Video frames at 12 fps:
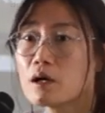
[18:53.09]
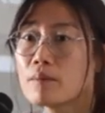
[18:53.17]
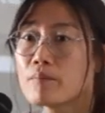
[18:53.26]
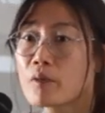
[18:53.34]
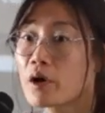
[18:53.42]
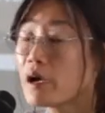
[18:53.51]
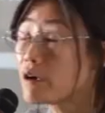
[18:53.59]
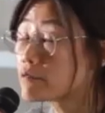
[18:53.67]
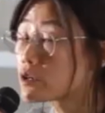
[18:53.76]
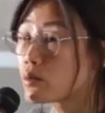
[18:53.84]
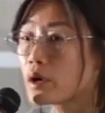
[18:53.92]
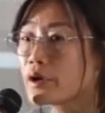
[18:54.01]
not
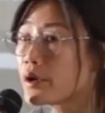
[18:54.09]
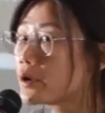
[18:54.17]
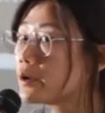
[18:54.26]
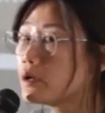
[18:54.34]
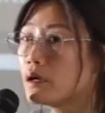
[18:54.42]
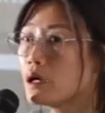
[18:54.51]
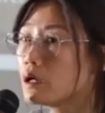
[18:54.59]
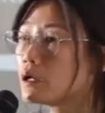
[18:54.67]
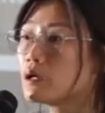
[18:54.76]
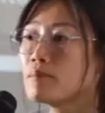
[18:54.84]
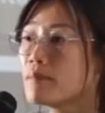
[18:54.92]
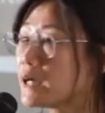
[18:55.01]
everyone
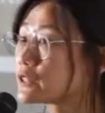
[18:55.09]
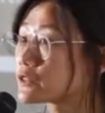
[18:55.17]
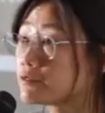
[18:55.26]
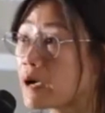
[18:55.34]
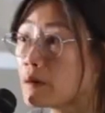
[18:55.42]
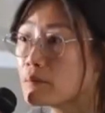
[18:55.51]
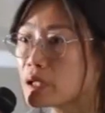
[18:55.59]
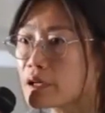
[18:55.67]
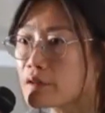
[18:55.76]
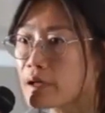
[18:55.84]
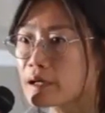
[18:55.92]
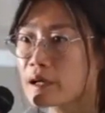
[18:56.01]
has
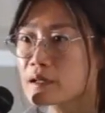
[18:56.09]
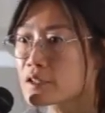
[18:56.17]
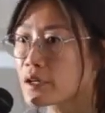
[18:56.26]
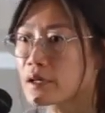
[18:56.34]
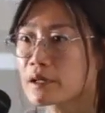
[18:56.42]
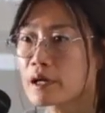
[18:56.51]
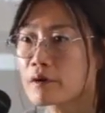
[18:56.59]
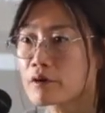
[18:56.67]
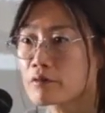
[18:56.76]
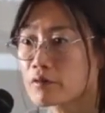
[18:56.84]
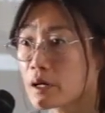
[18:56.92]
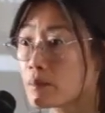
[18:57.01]
family that can take care
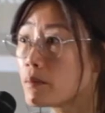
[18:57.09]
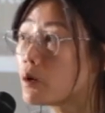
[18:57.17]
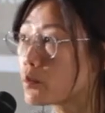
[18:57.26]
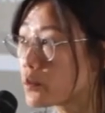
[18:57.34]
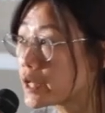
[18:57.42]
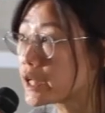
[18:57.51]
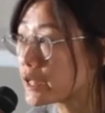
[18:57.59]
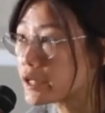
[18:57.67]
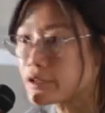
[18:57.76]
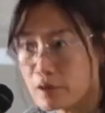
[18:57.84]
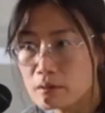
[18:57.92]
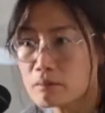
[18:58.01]
of them. We
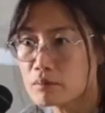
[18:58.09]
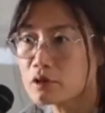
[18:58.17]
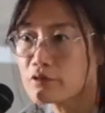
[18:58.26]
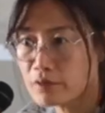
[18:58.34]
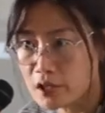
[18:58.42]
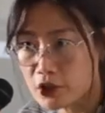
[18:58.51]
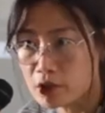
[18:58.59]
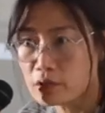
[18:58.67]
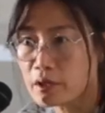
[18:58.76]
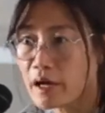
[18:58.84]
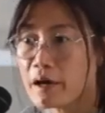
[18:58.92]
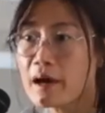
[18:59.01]
need professional
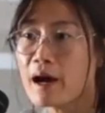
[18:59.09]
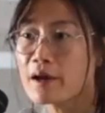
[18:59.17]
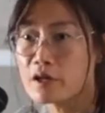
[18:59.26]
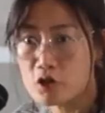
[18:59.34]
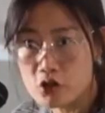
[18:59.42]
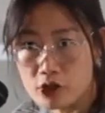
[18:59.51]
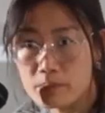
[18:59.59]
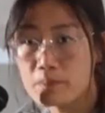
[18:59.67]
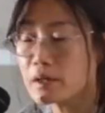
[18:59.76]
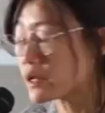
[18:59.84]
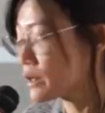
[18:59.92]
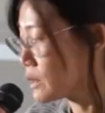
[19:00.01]
care, and it should
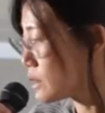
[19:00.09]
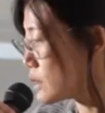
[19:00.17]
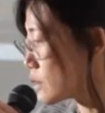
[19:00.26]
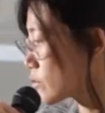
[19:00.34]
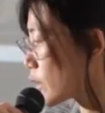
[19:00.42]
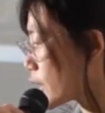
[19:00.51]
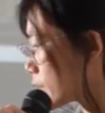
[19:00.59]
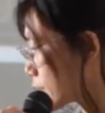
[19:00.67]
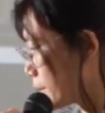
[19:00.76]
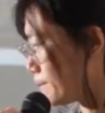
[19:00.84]
be a right.